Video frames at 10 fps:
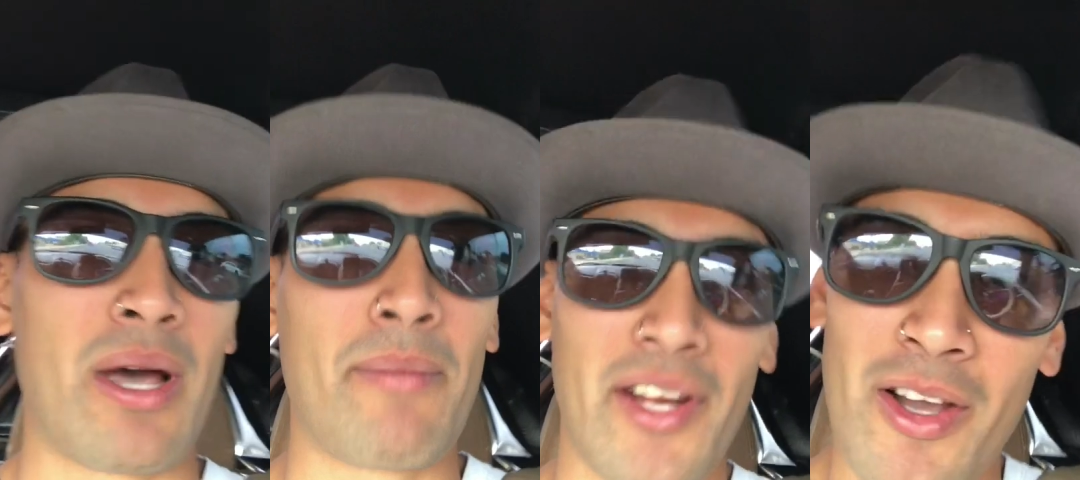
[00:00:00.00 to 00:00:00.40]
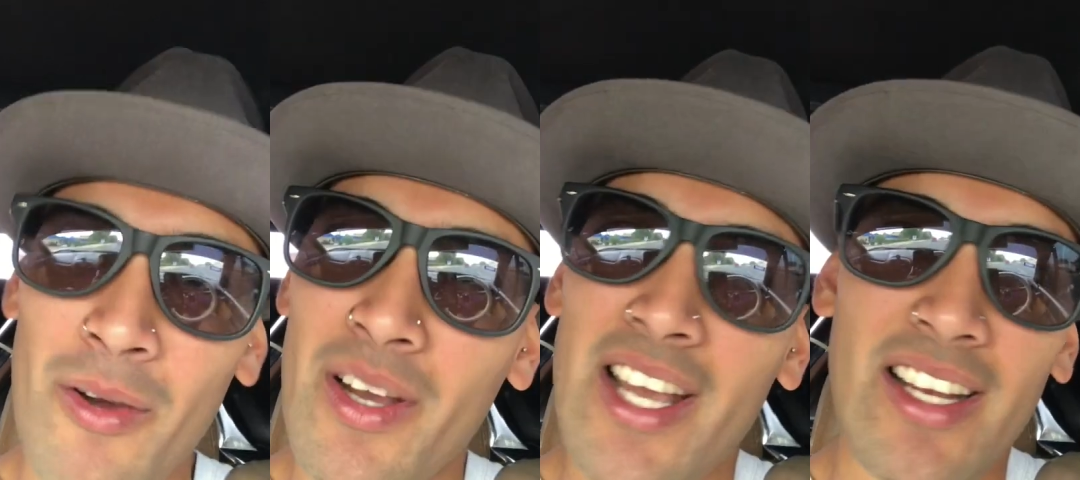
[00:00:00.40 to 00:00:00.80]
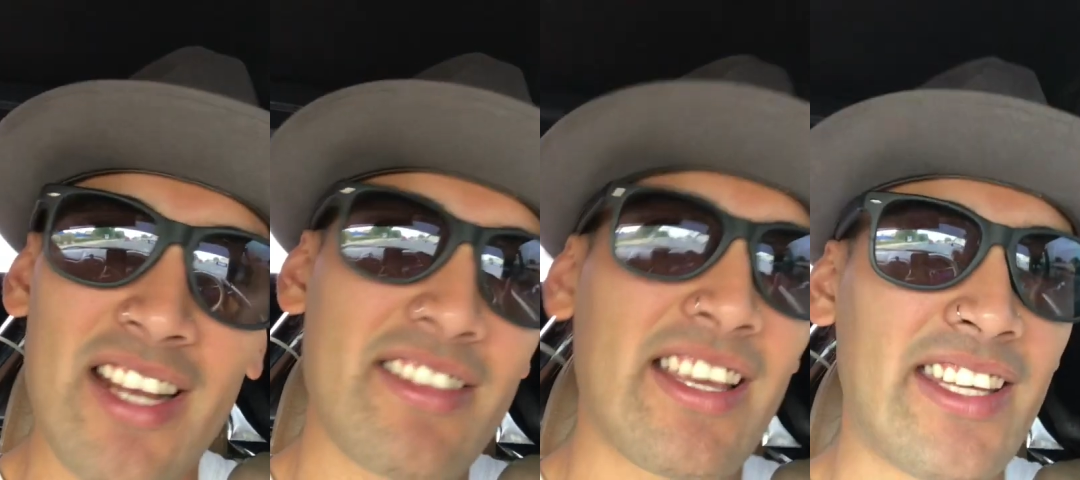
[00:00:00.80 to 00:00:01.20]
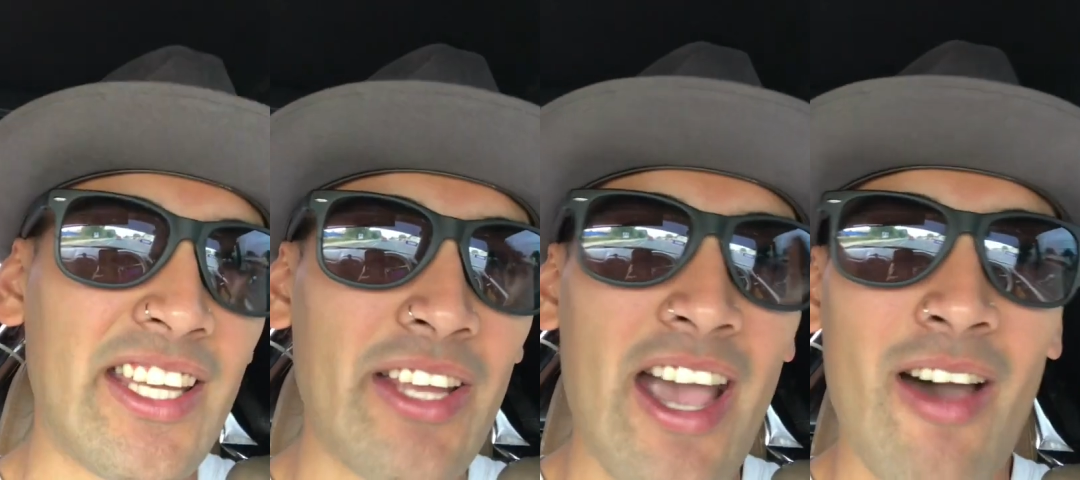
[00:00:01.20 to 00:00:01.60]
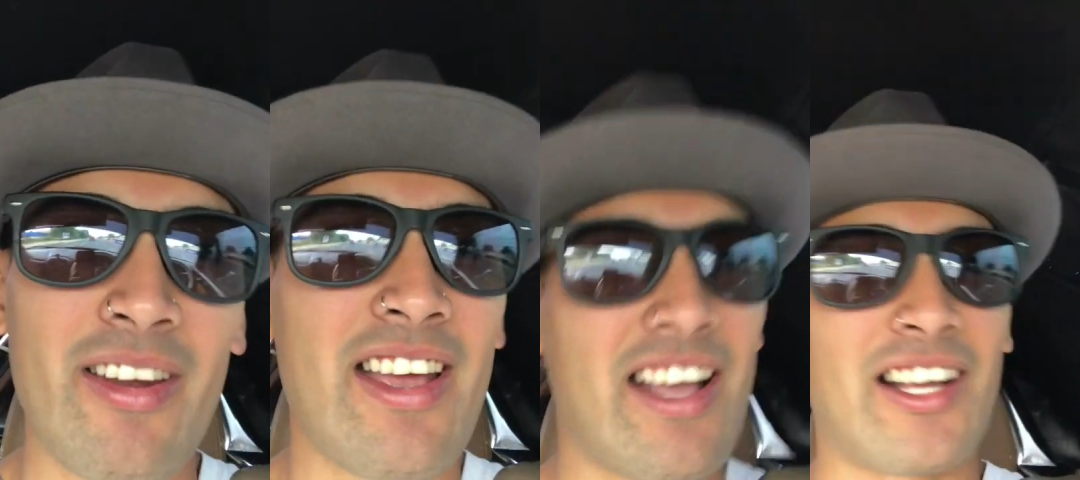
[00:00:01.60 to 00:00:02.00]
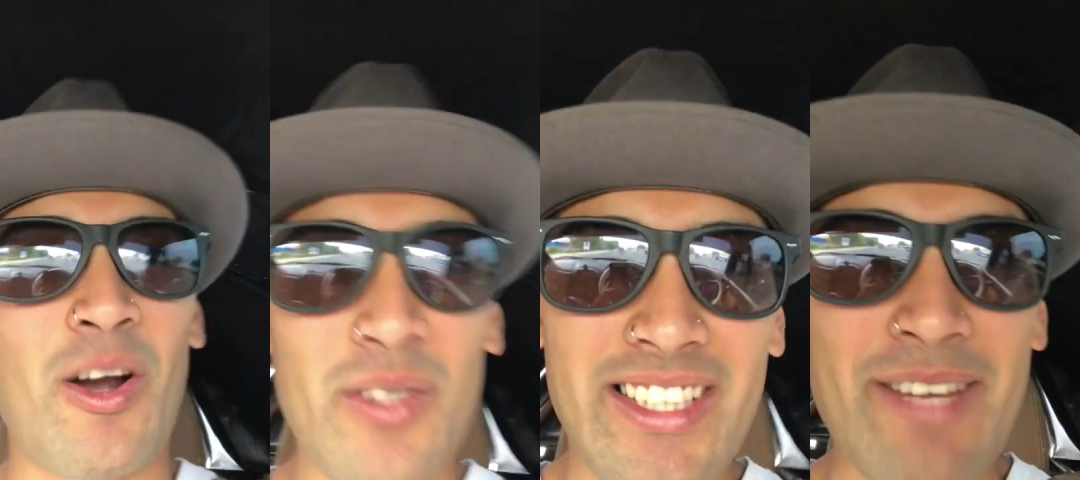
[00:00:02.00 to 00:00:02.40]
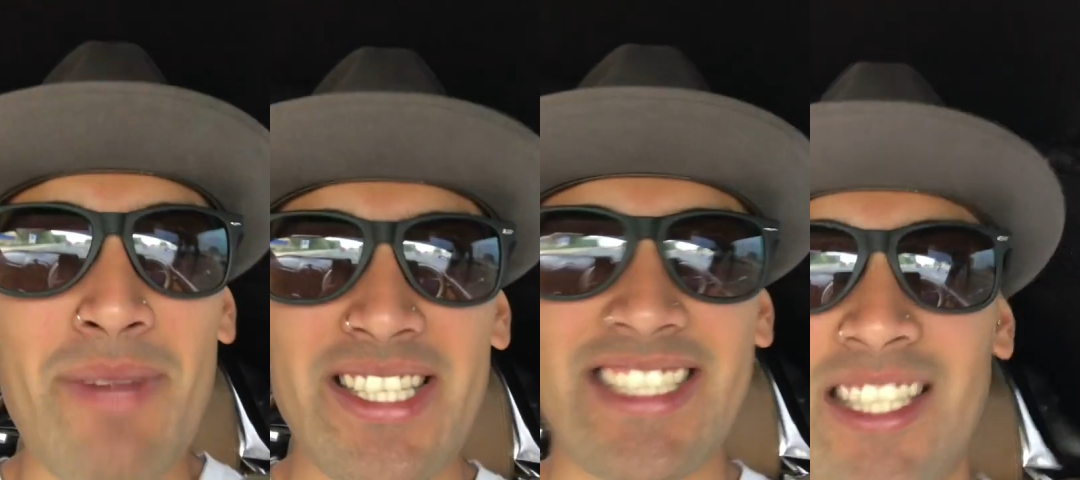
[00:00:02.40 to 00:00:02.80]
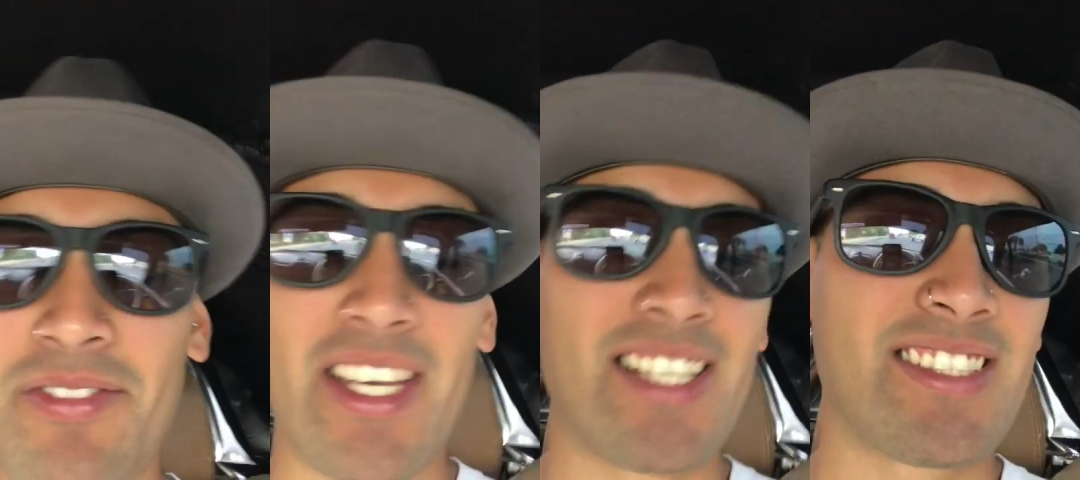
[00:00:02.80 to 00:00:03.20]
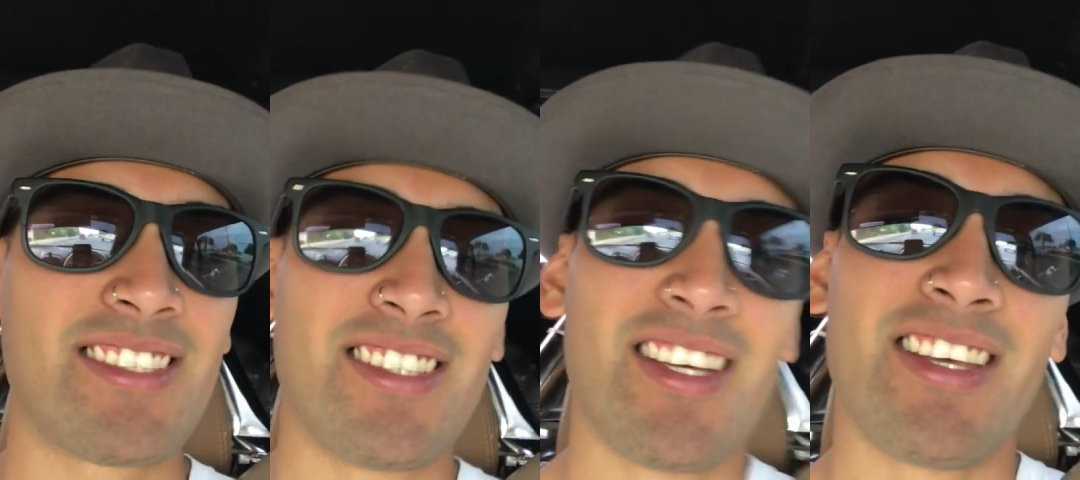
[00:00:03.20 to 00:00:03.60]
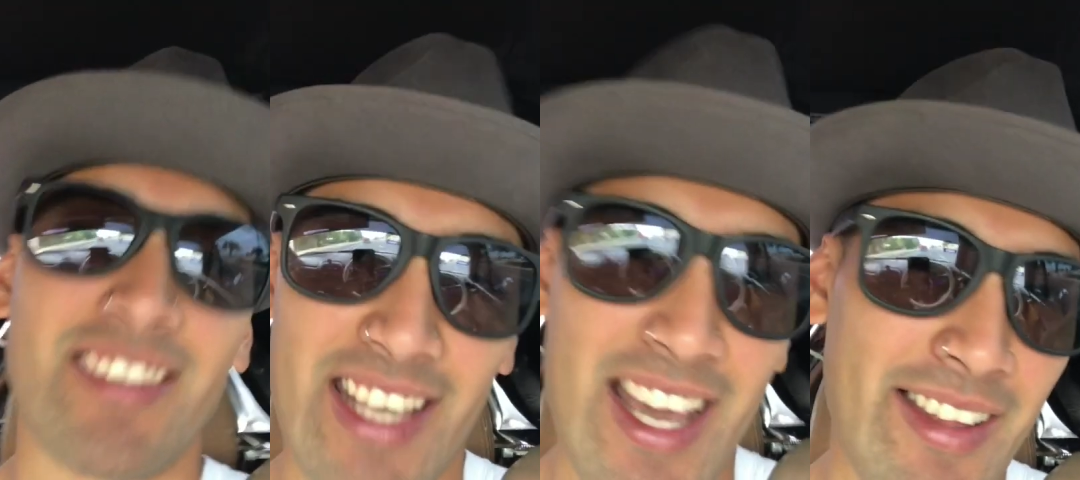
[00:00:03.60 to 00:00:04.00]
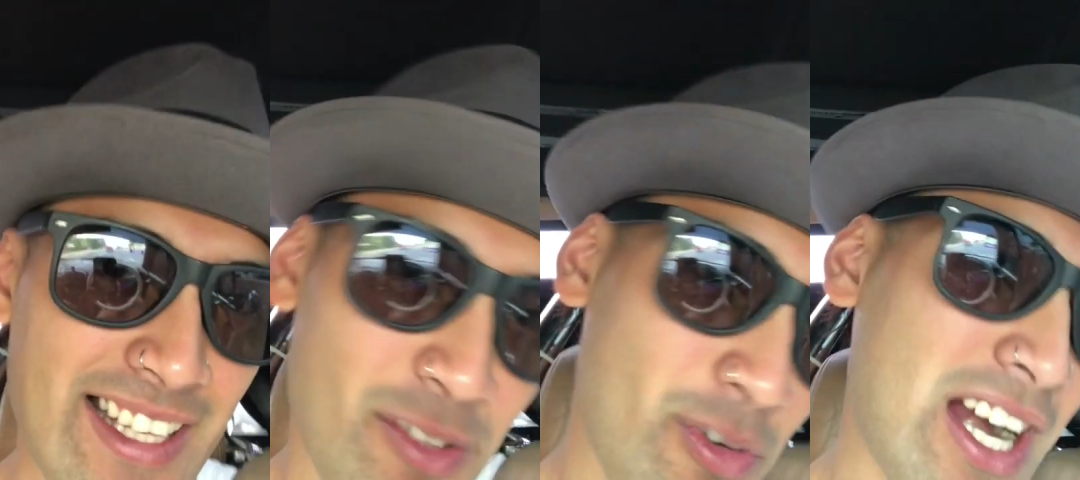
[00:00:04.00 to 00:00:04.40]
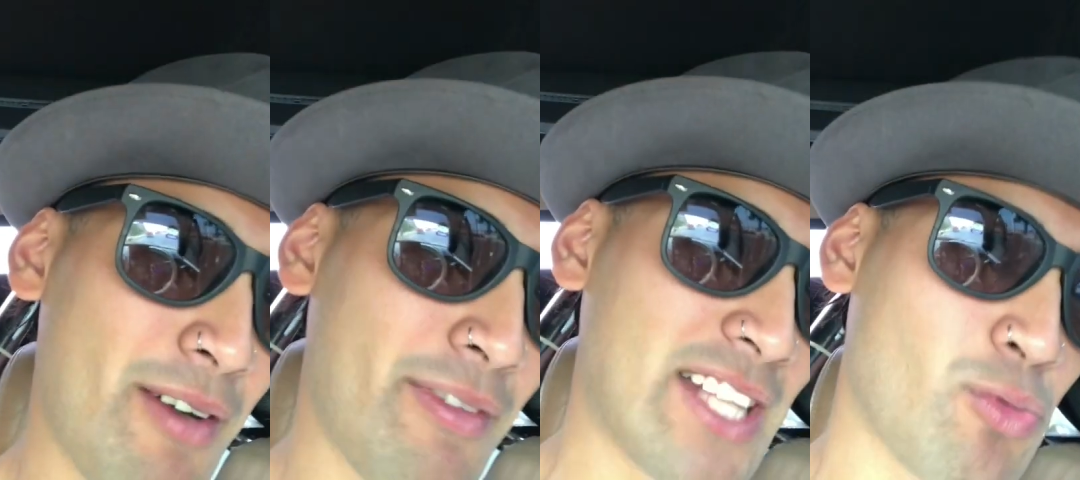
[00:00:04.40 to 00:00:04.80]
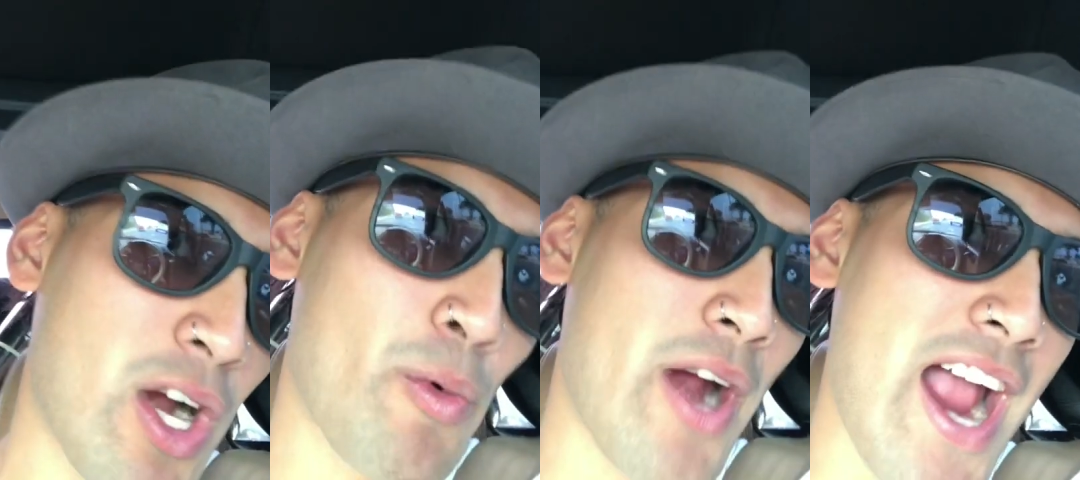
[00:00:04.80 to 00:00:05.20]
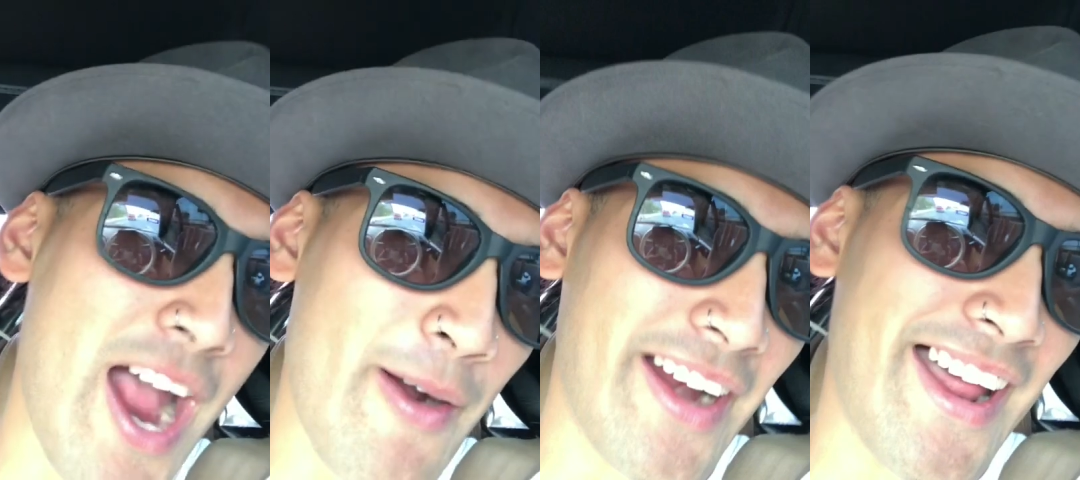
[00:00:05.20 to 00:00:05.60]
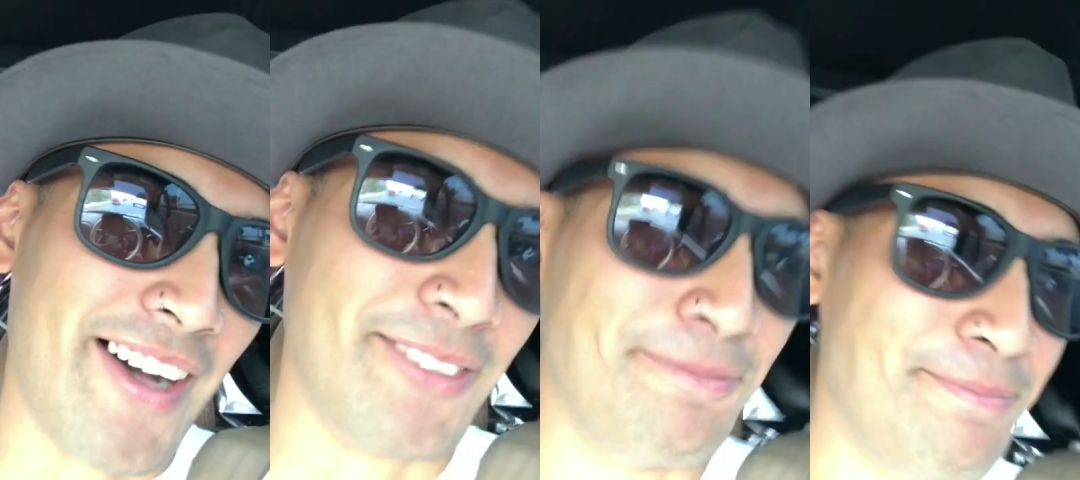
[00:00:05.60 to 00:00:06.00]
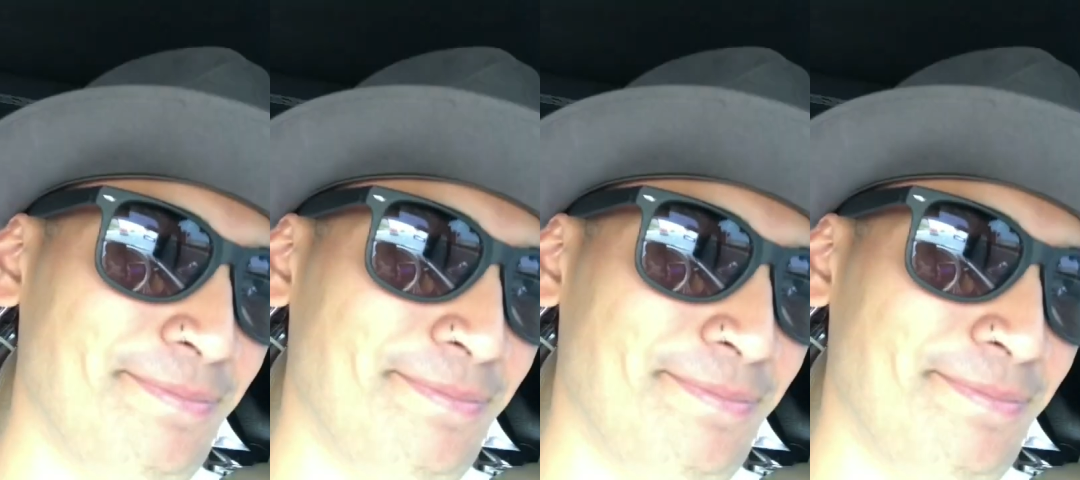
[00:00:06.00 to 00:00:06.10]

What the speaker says: gonna go get that key out, go get my teeth fixed. Yeah, that's where we're at right now.